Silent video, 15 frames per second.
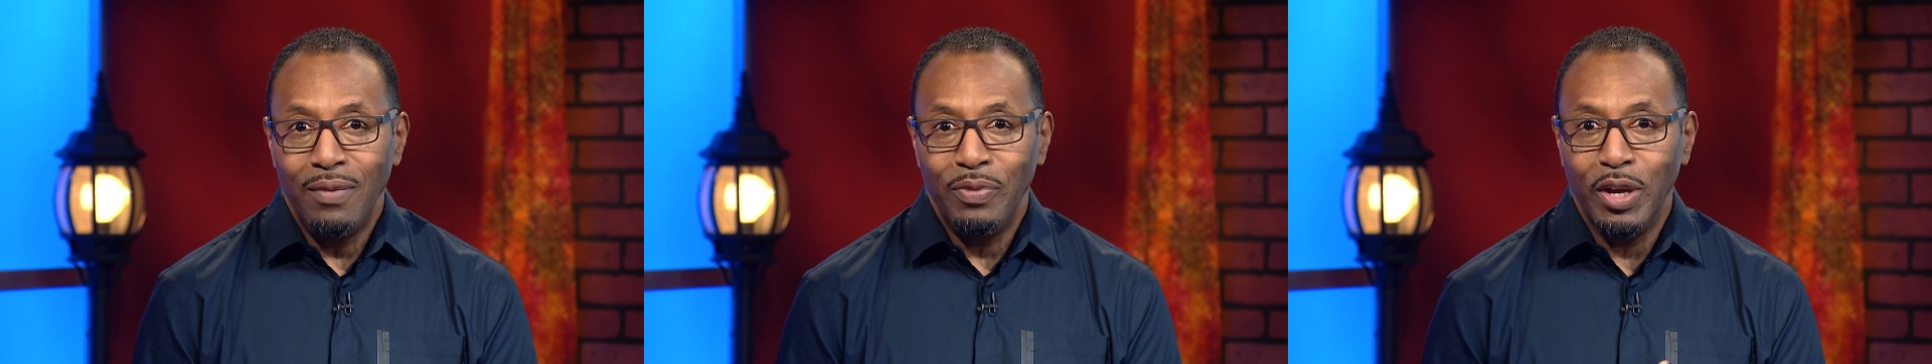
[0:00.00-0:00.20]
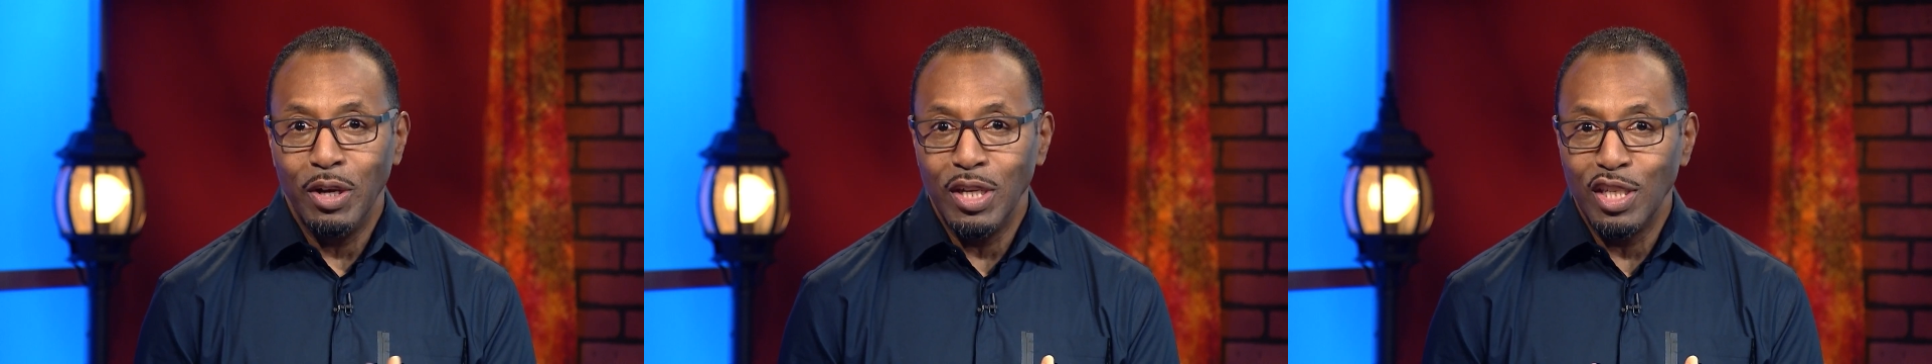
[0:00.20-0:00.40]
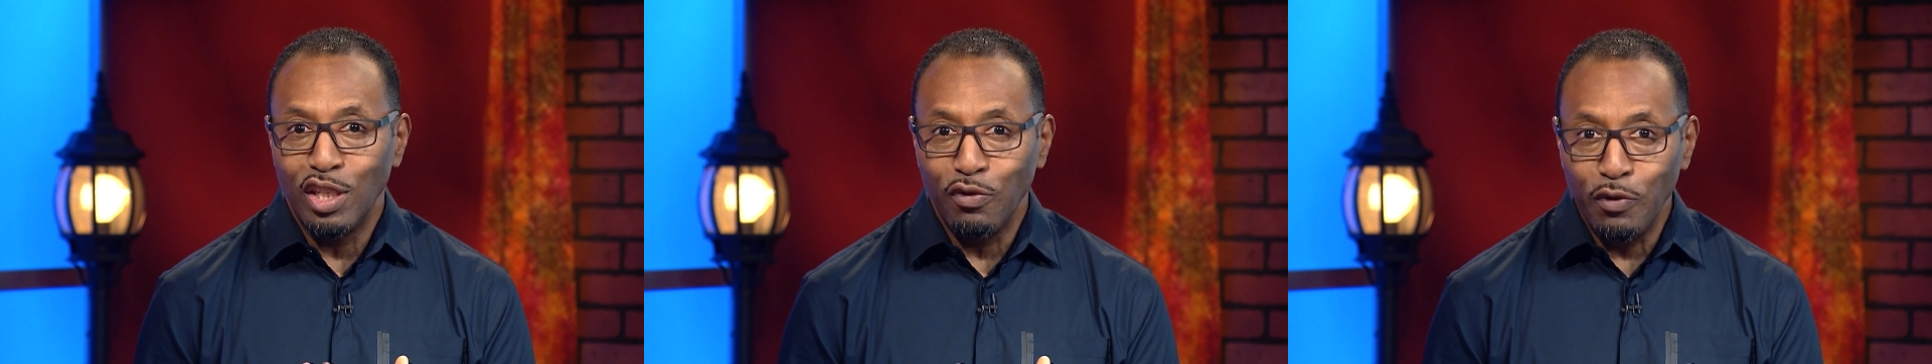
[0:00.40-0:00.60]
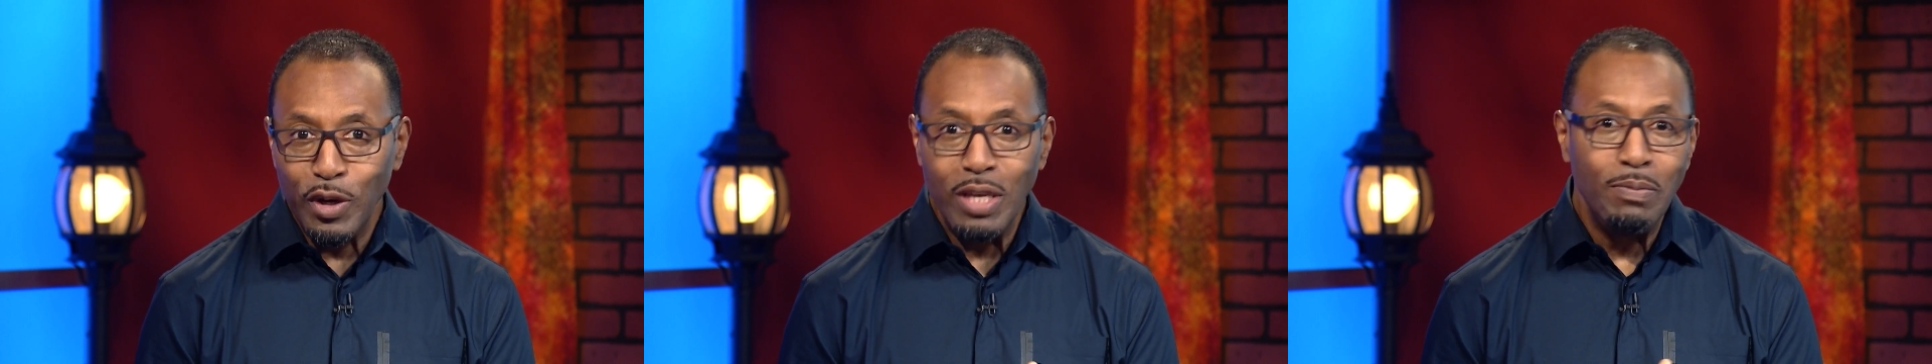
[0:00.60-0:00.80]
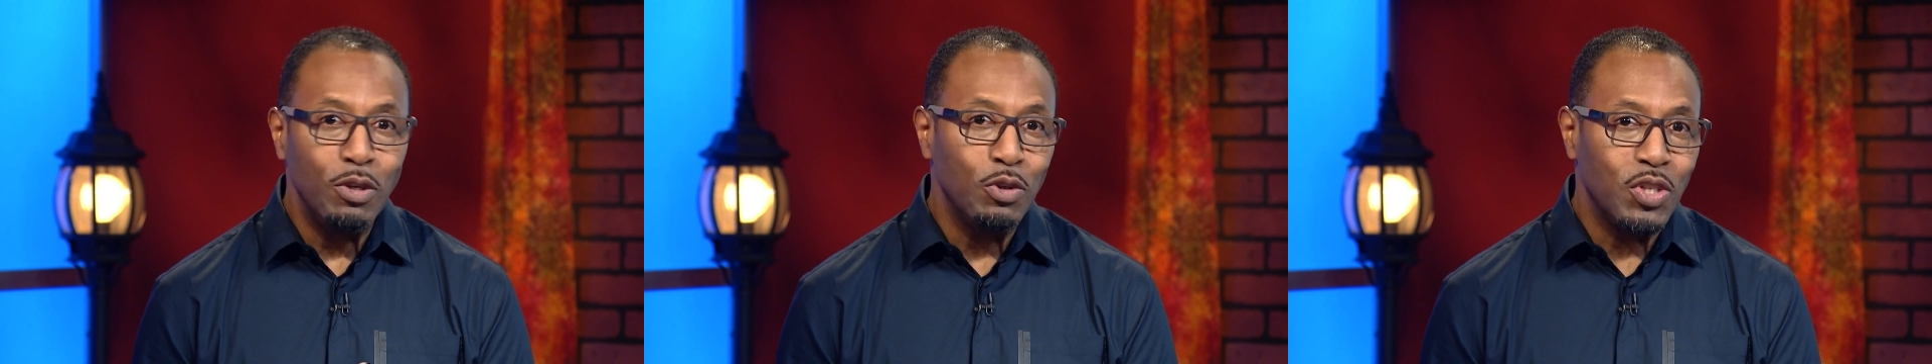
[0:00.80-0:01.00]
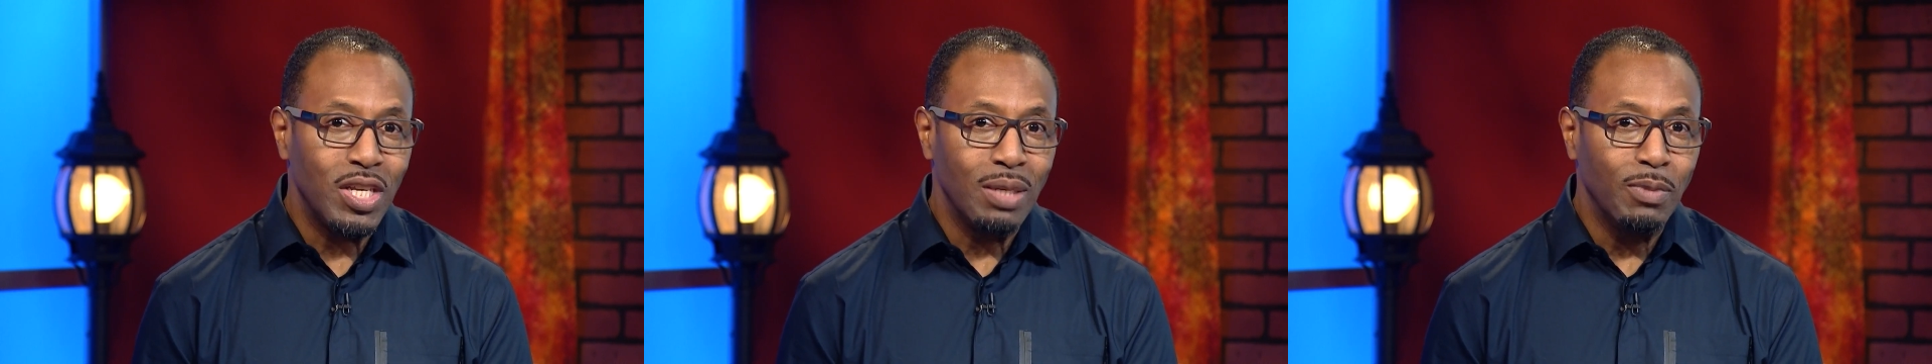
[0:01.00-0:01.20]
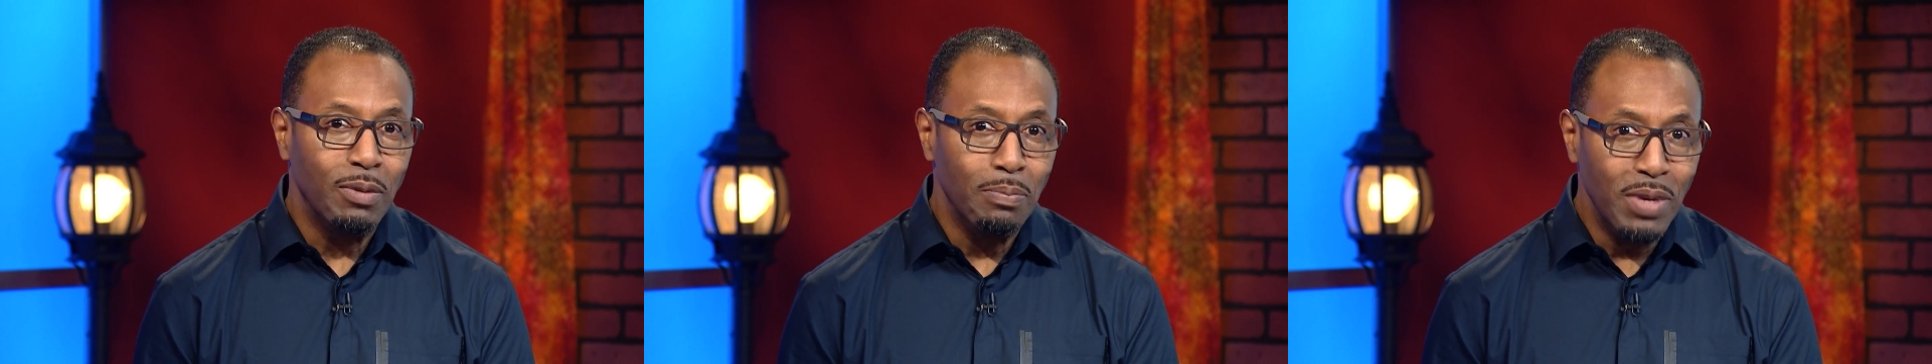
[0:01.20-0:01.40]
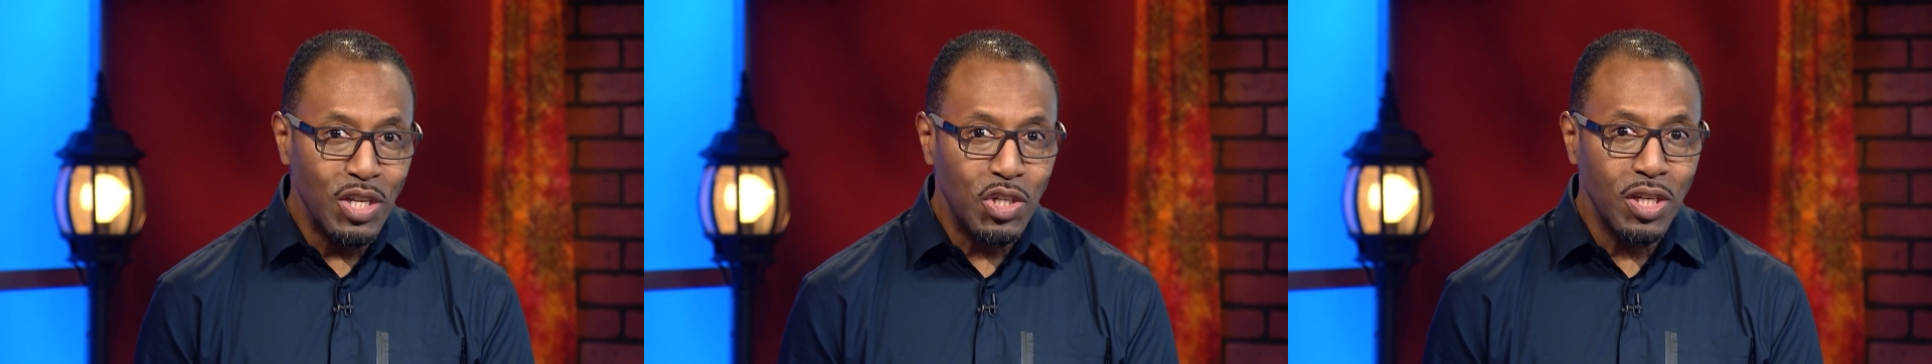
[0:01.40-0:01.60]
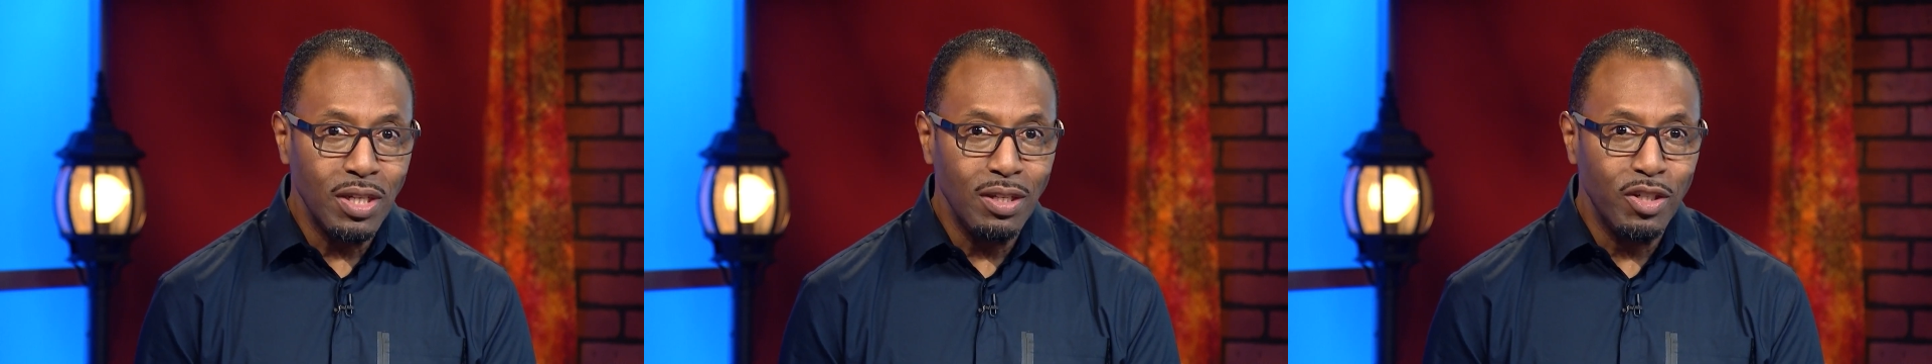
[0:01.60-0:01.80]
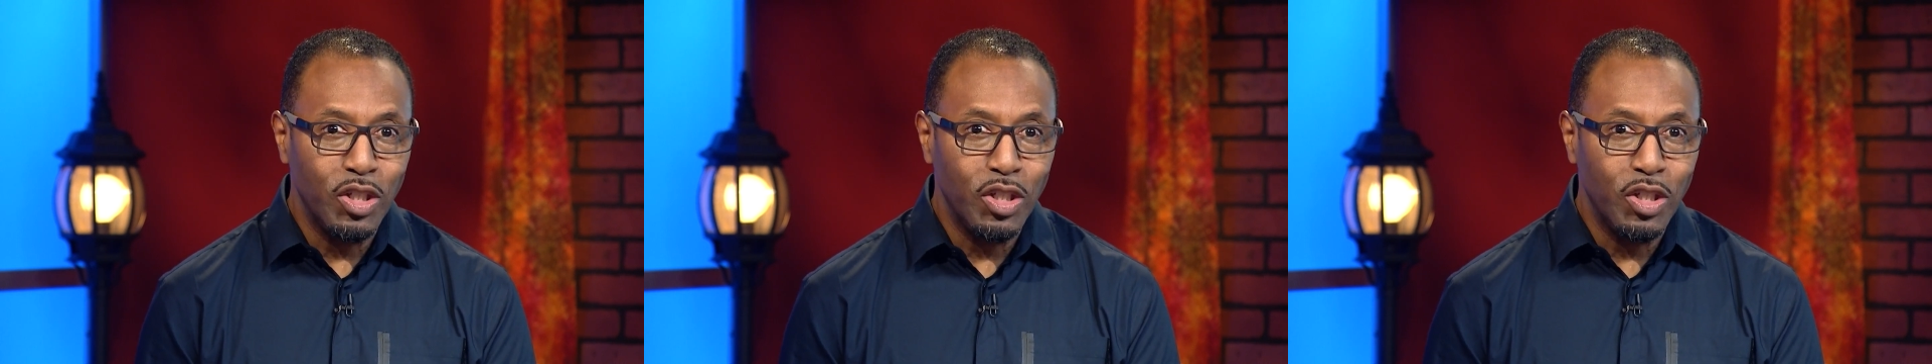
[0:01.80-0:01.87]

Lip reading: There is free museum admission,